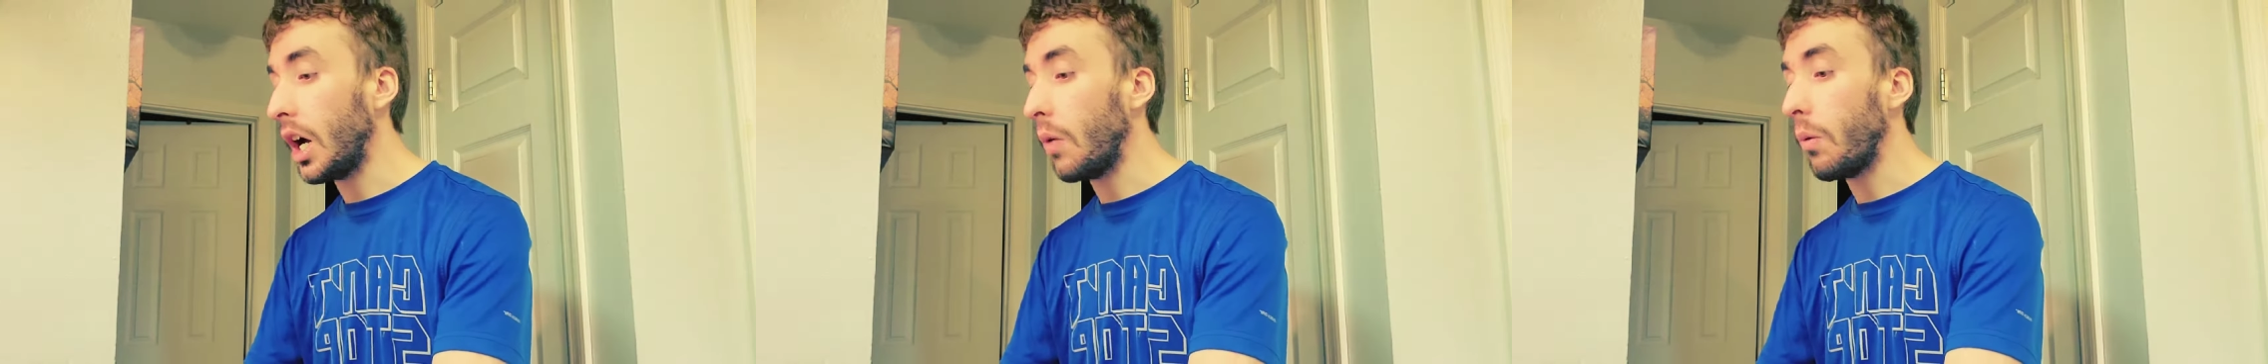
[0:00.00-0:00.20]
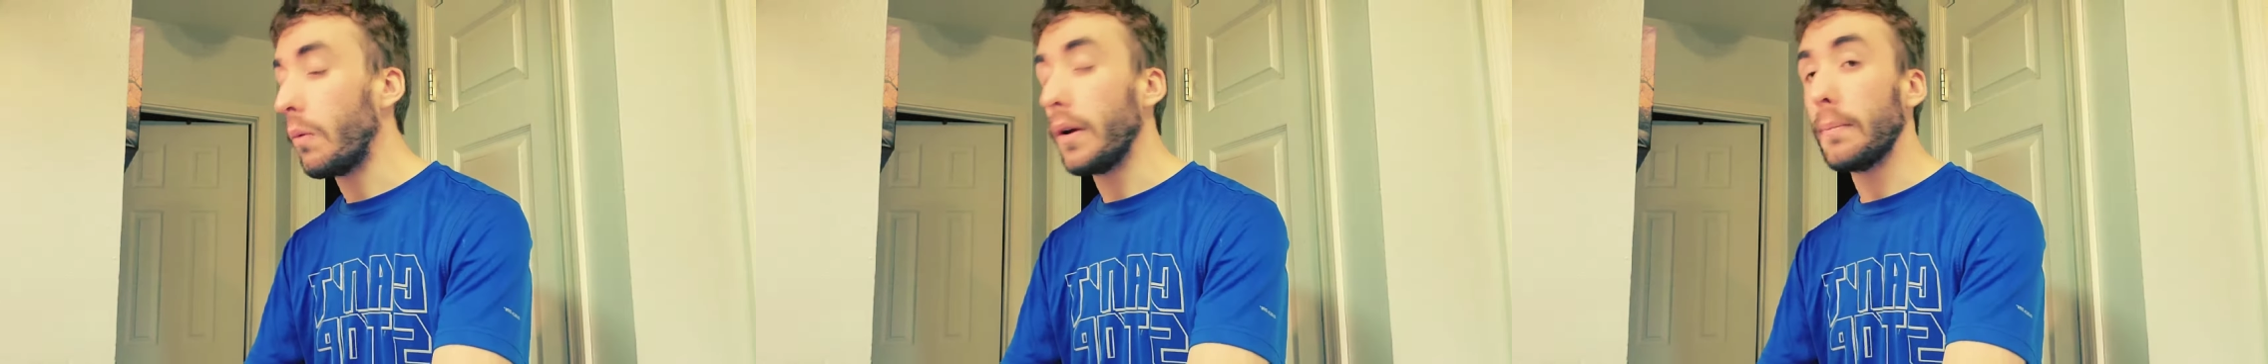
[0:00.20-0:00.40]

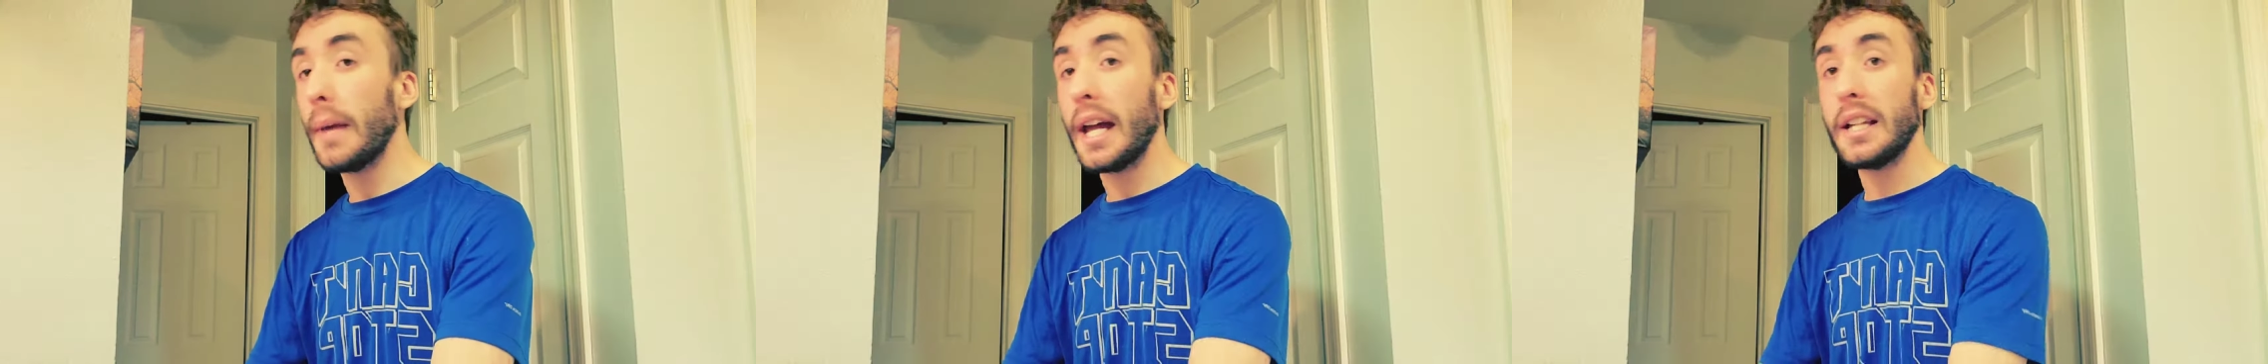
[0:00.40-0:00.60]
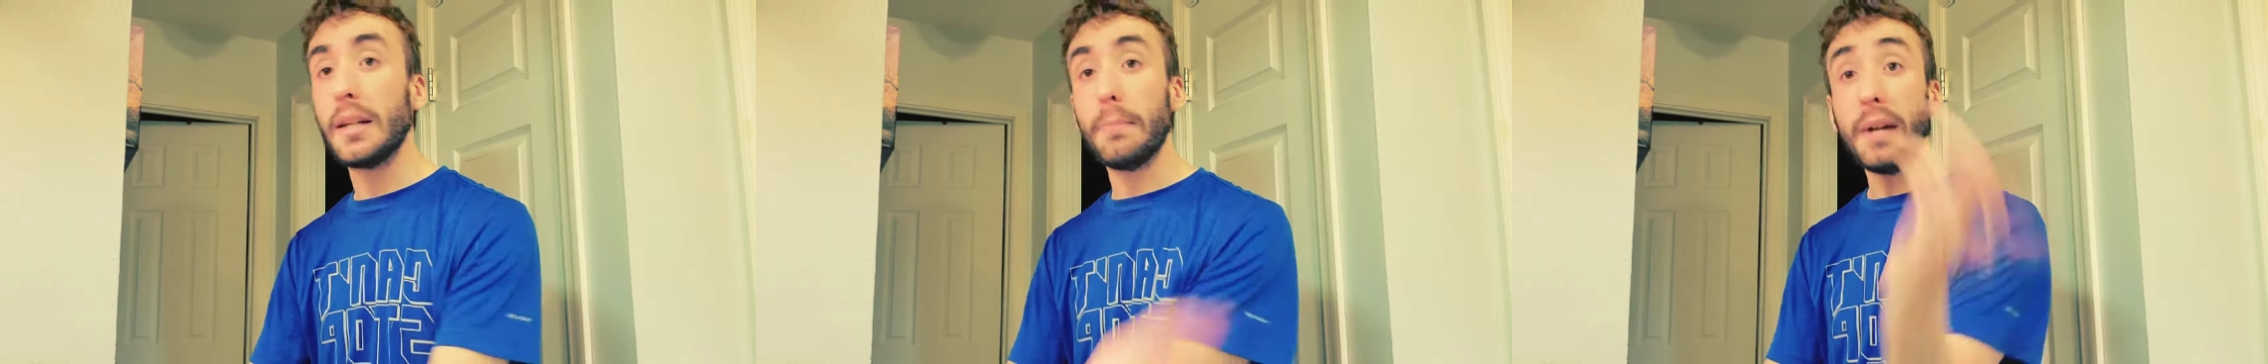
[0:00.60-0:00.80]
when we
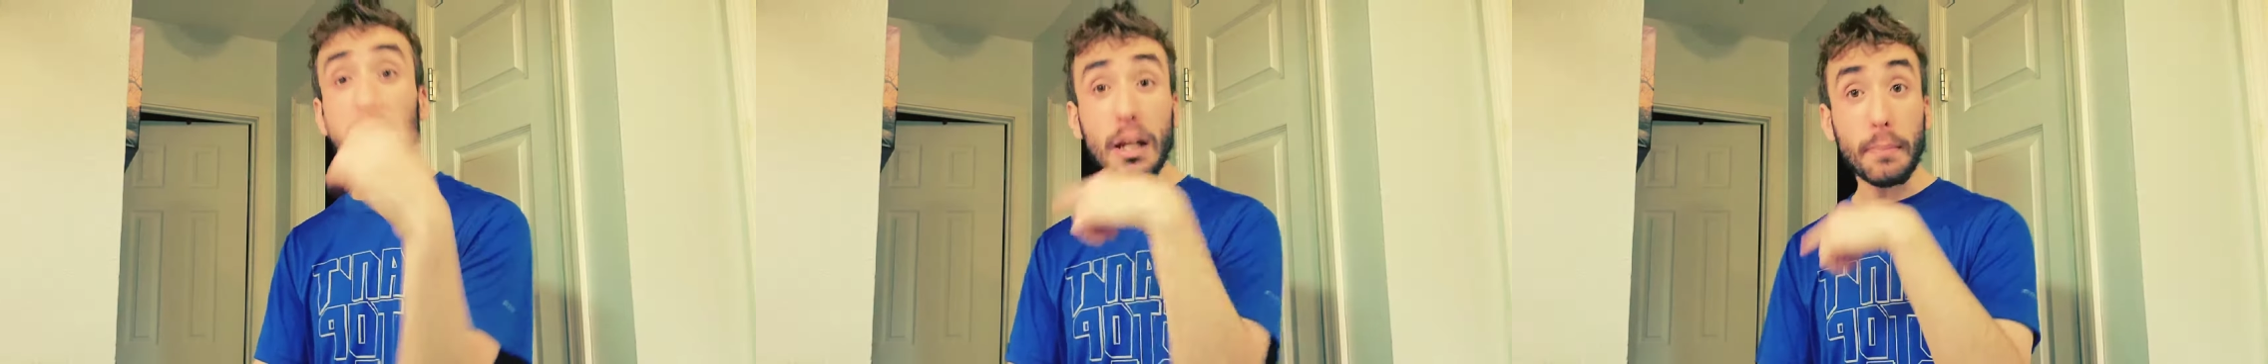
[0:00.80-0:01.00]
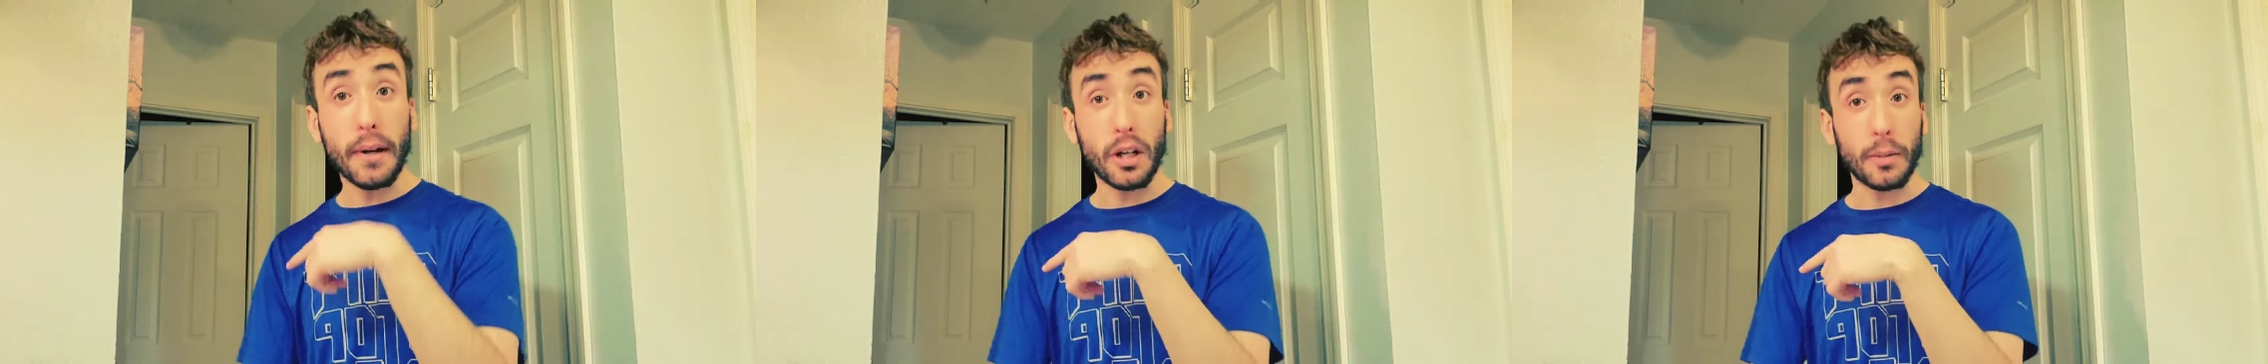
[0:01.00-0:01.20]
made the
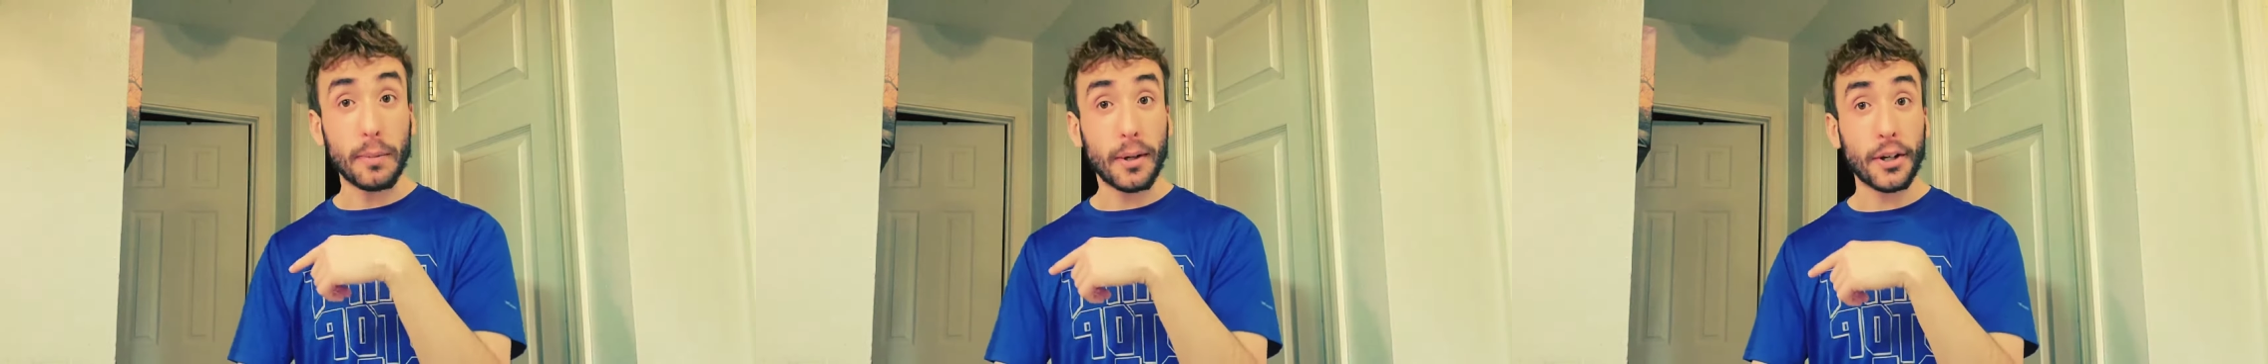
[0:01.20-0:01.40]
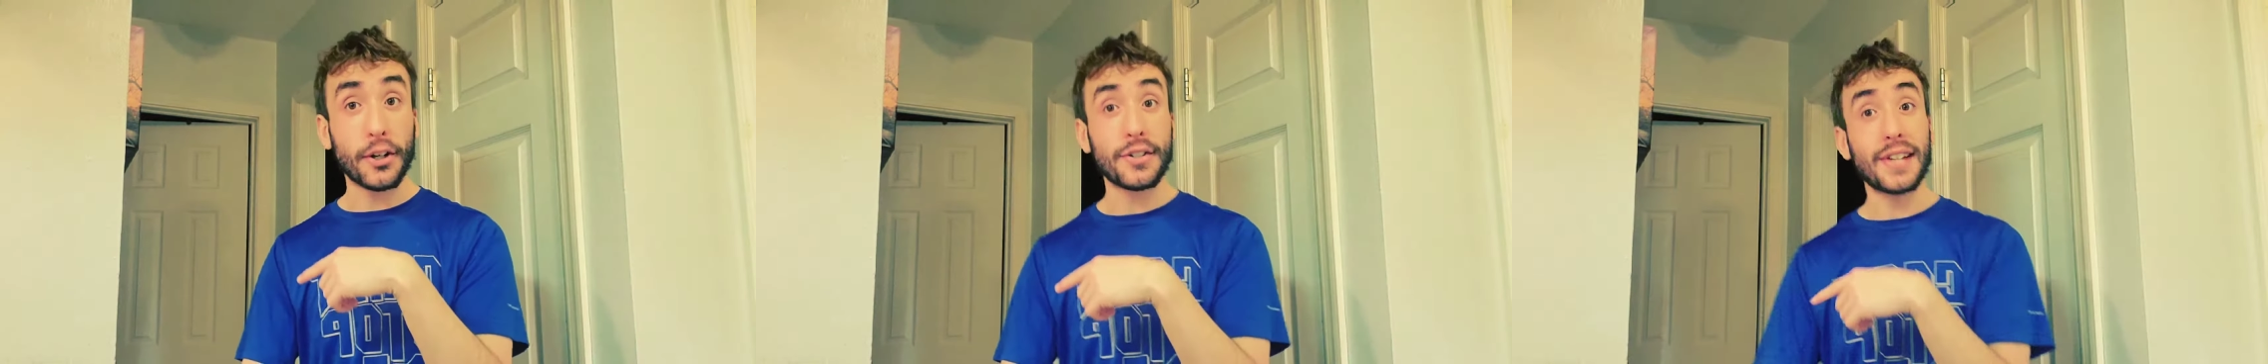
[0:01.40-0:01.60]
peanut butter
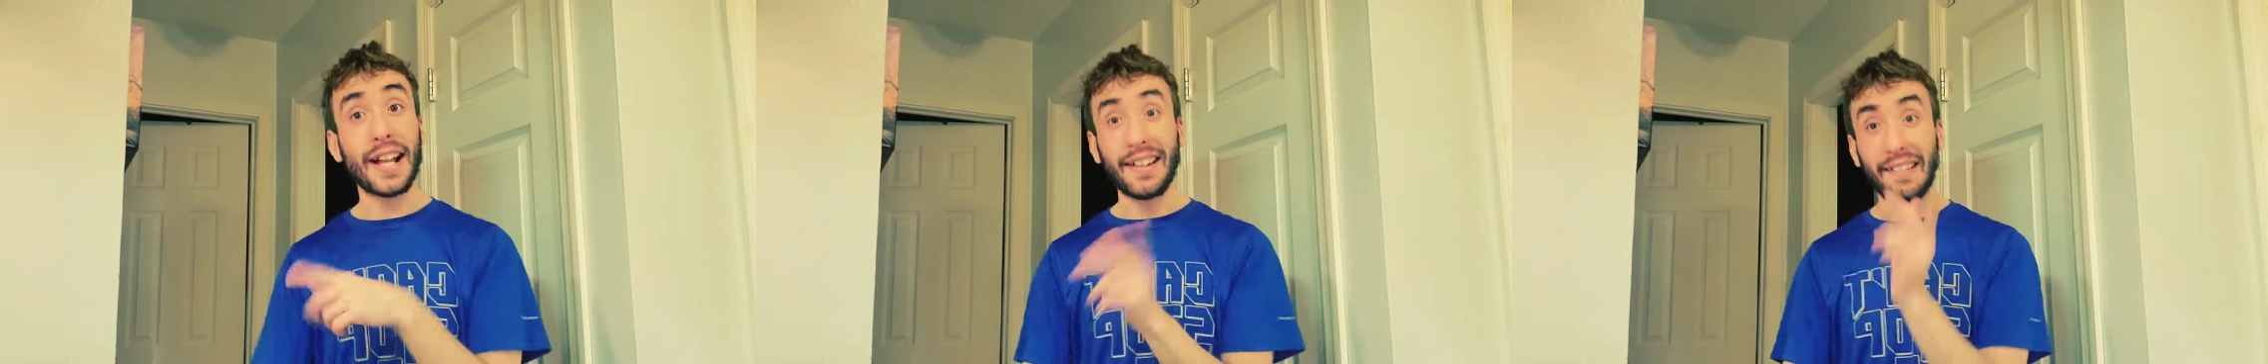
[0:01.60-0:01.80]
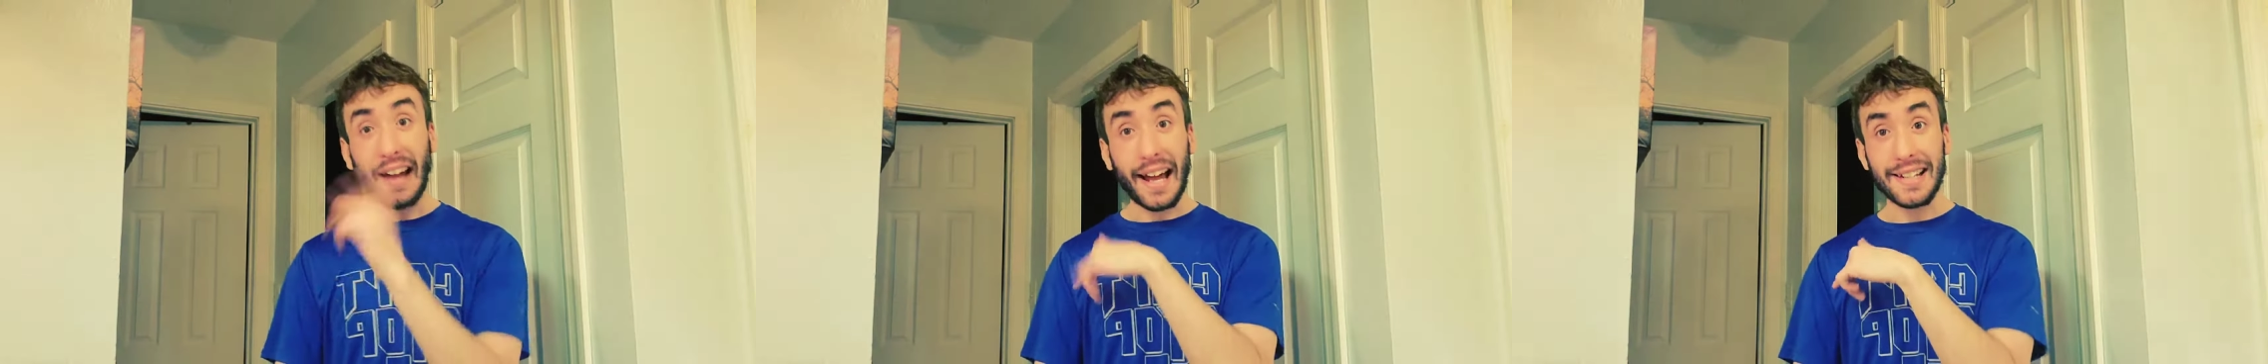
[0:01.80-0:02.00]
burgers
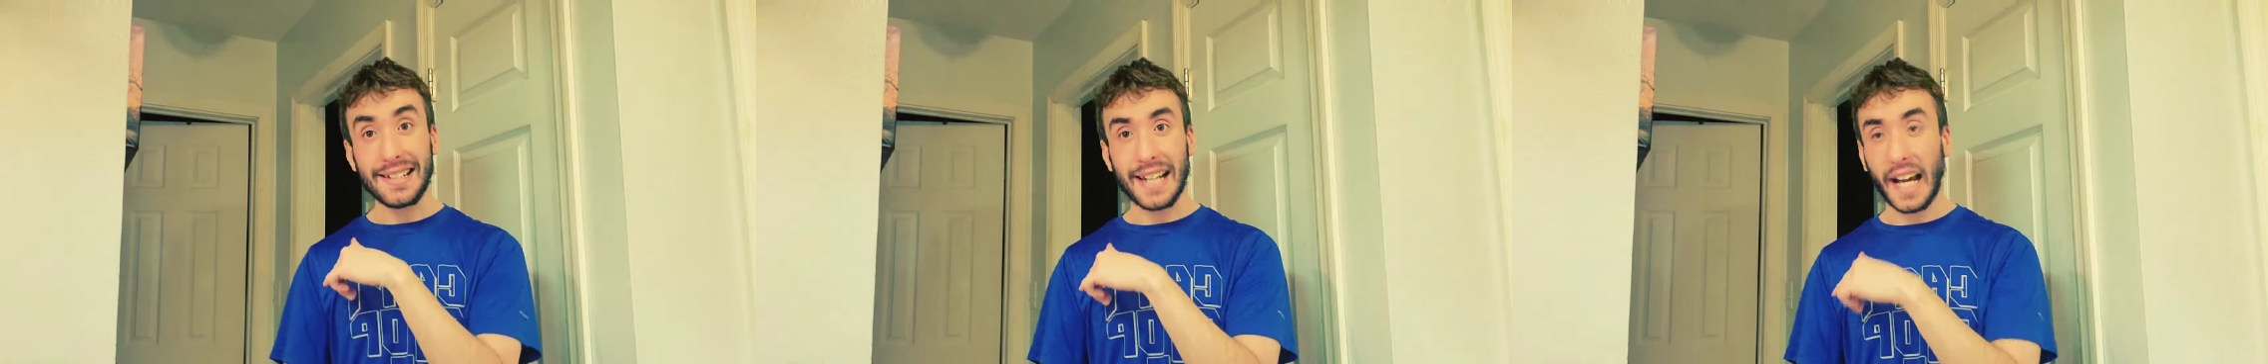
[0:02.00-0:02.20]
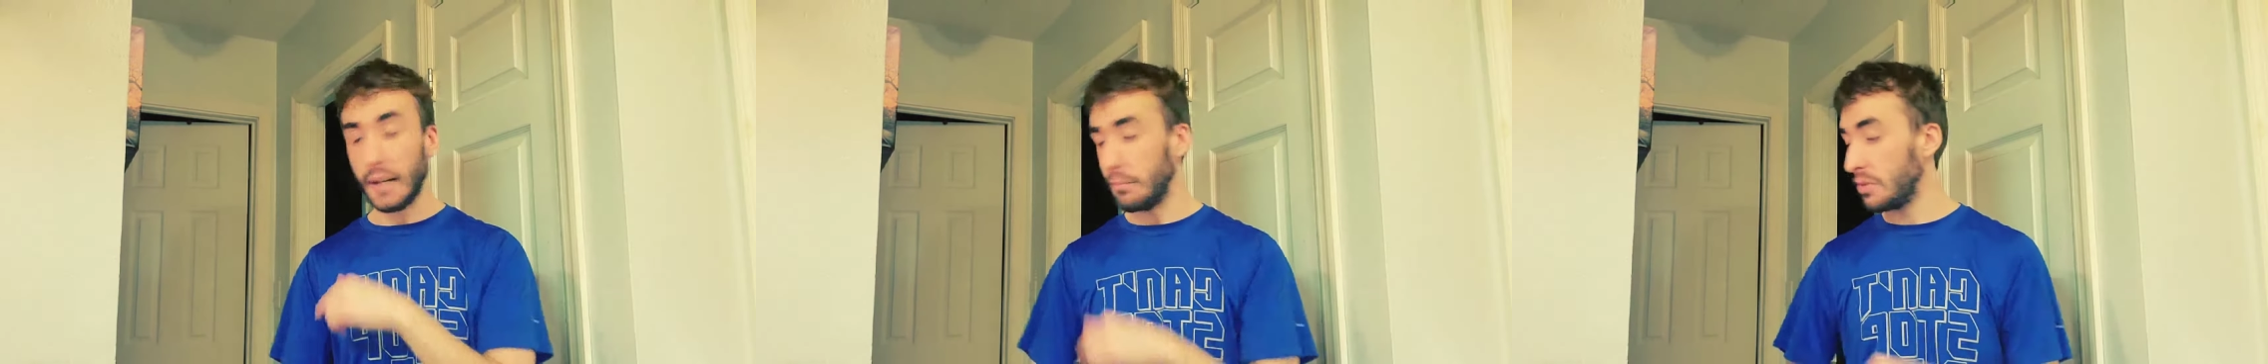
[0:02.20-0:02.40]
last
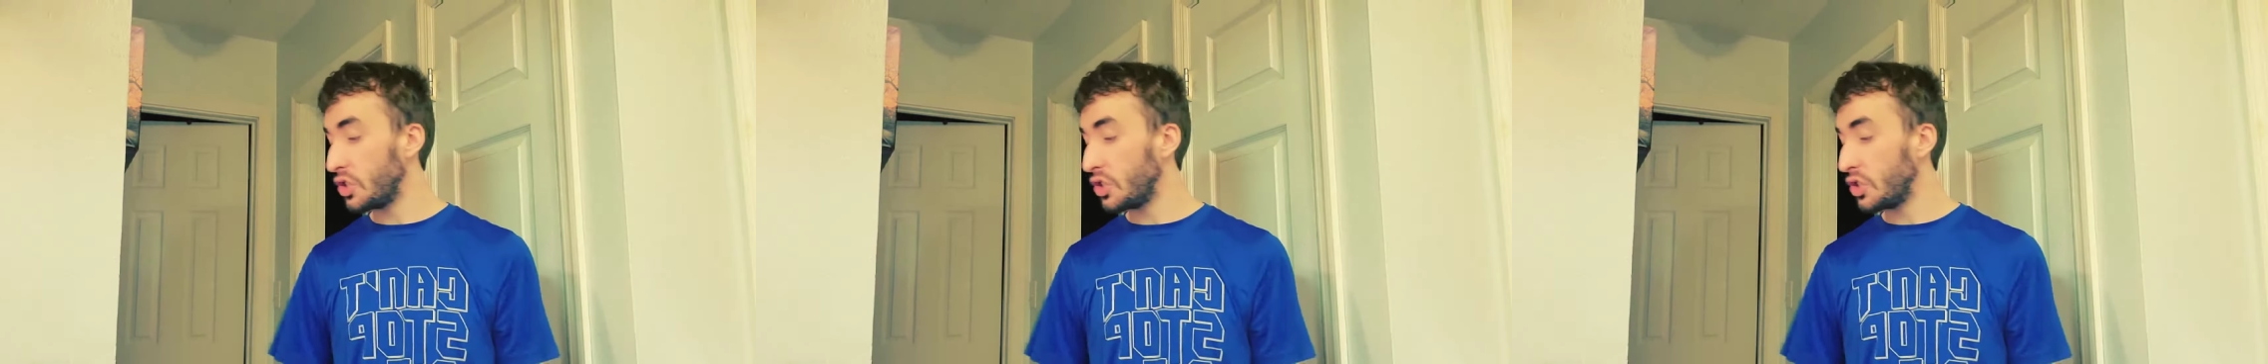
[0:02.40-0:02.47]
time.